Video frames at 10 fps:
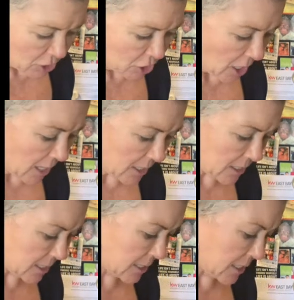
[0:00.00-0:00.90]

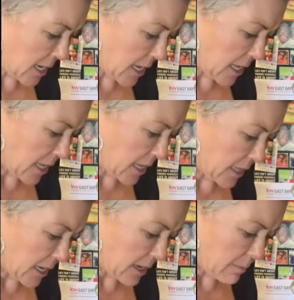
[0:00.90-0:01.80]
just
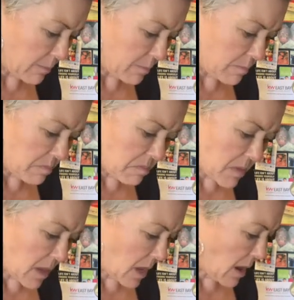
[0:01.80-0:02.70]
like
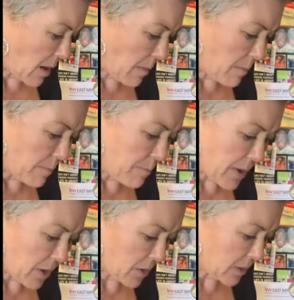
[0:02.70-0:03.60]

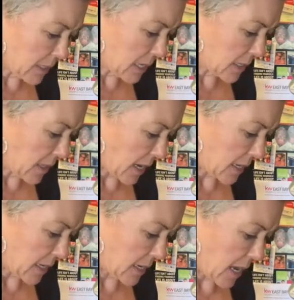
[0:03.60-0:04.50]
barely
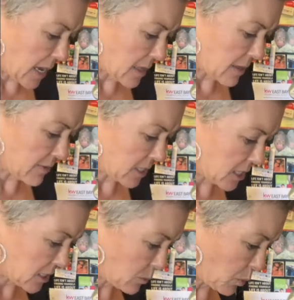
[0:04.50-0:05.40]
like 1/8 of a
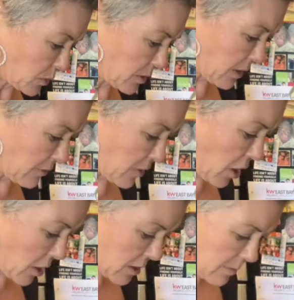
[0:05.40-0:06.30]
teaspoon of
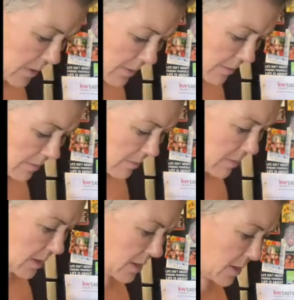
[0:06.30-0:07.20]
cardamom.
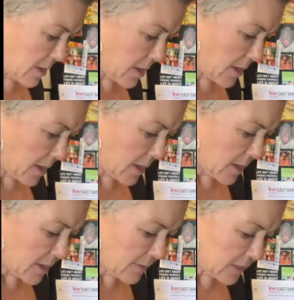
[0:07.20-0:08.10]

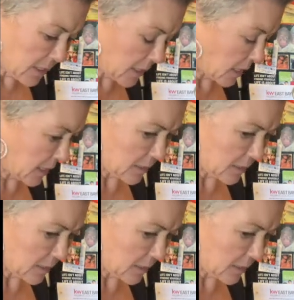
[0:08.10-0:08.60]
It gives it like a